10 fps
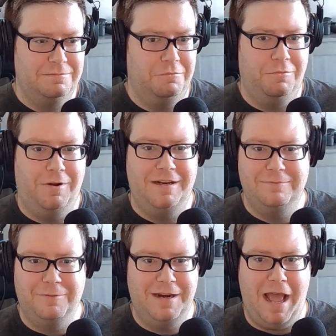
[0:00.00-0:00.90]
what
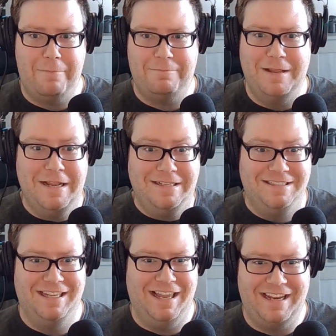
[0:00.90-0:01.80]
happened
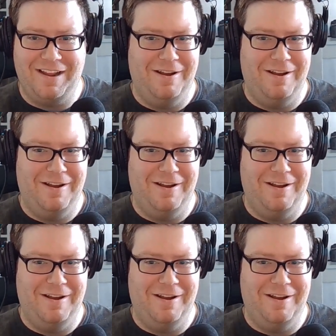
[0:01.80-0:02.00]
to